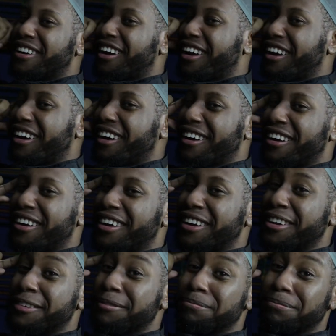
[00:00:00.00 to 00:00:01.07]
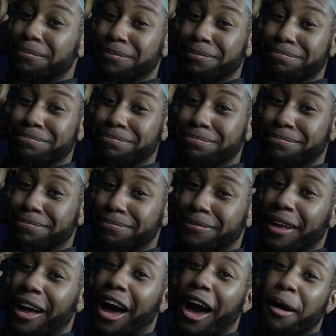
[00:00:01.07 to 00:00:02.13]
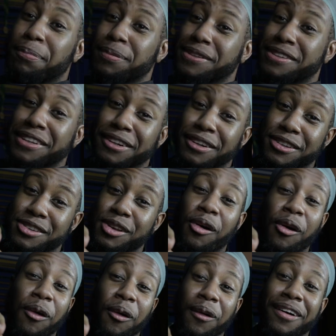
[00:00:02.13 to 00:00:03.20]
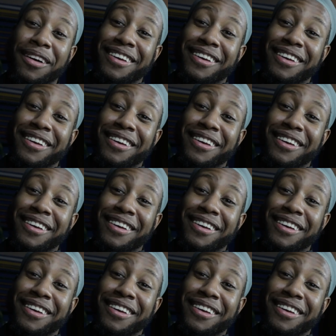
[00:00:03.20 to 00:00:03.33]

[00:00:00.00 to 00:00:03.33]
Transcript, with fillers: uh, the opposite of soul.